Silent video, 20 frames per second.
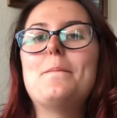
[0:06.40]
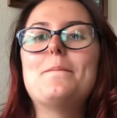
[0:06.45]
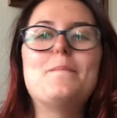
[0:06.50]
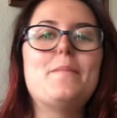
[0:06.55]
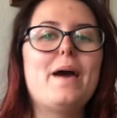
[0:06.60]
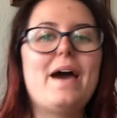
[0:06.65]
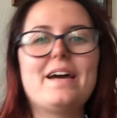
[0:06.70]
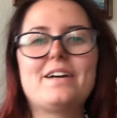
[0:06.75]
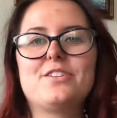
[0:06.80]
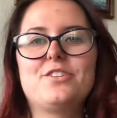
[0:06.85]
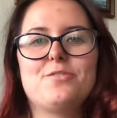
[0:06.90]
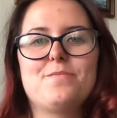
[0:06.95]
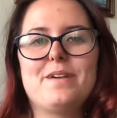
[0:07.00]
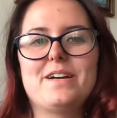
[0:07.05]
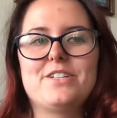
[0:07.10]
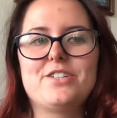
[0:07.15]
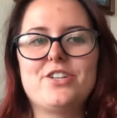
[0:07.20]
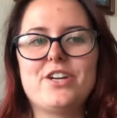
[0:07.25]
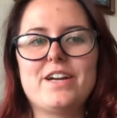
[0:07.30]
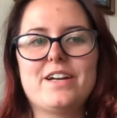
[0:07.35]
back to
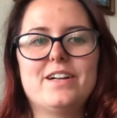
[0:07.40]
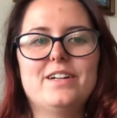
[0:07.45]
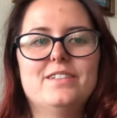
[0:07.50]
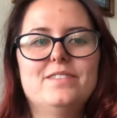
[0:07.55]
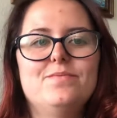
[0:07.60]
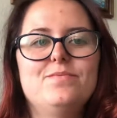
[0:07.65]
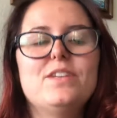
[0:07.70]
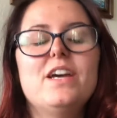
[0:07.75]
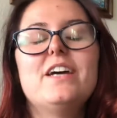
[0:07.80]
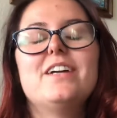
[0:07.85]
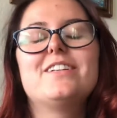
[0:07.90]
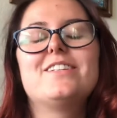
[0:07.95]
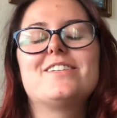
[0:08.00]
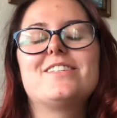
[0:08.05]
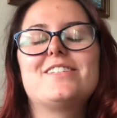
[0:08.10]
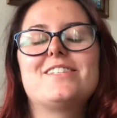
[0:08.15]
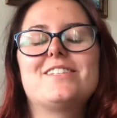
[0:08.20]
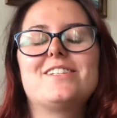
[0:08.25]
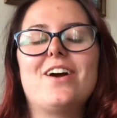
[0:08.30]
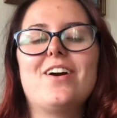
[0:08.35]
my channel. To
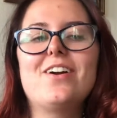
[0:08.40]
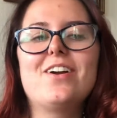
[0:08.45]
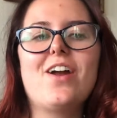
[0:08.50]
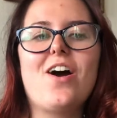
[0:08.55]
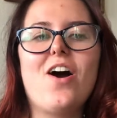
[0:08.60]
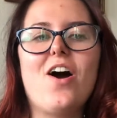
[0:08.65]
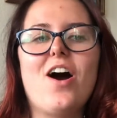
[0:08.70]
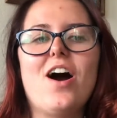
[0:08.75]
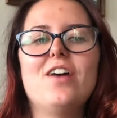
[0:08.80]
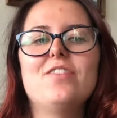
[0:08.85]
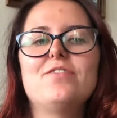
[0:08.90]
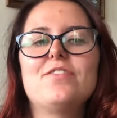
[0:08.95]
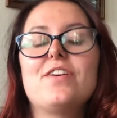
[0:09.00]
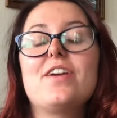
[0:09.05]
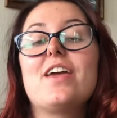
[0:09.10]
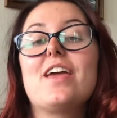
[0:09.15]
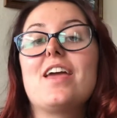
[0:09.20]
start off,